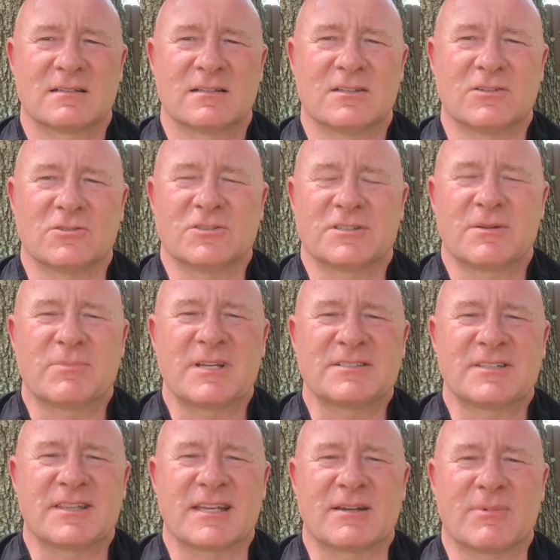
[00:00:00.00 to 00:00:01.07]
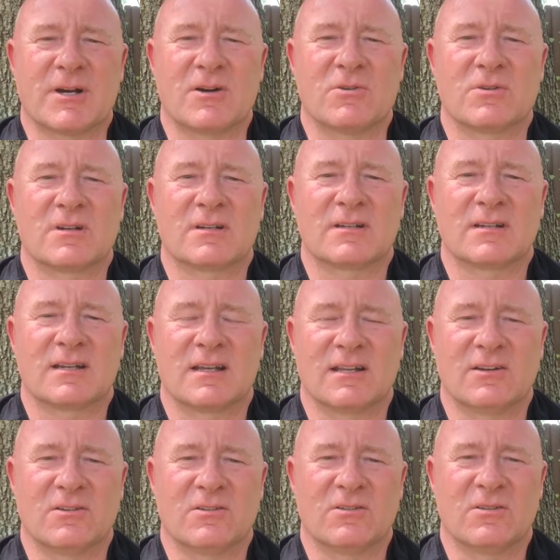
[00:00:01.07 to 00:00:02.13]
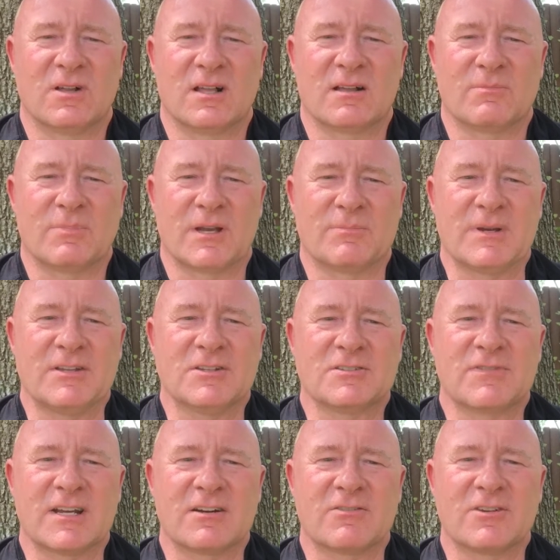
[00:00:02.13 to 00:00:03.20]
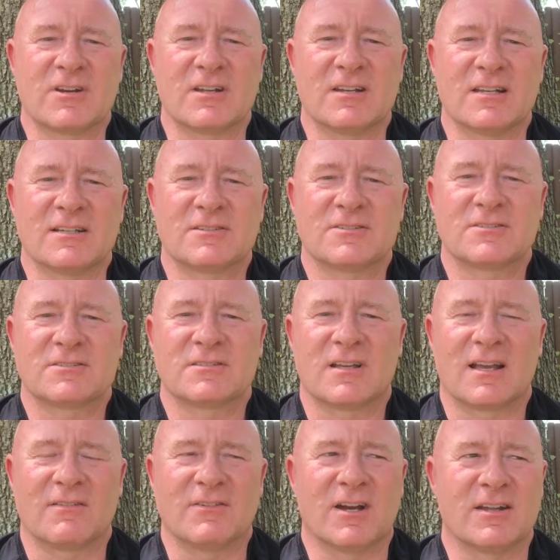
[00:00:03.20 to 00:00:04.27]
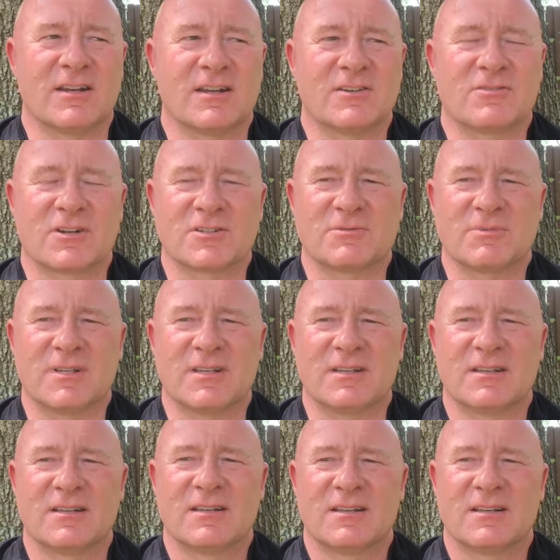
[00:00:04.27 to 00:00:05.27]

those are some things to think about. I know opinions vary on this. I've done it, trust me.